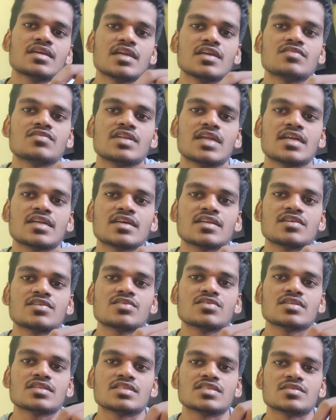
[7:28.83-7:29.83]
it will enter
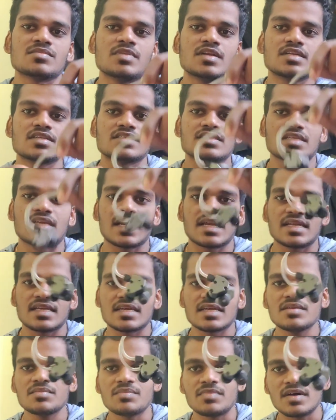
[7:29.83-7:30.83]
into the sibilance category.